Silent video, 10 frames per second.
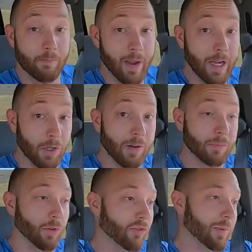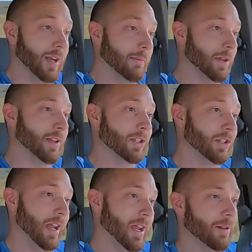Major improvement, I'm gonna
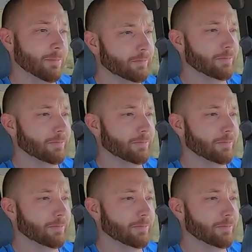say, or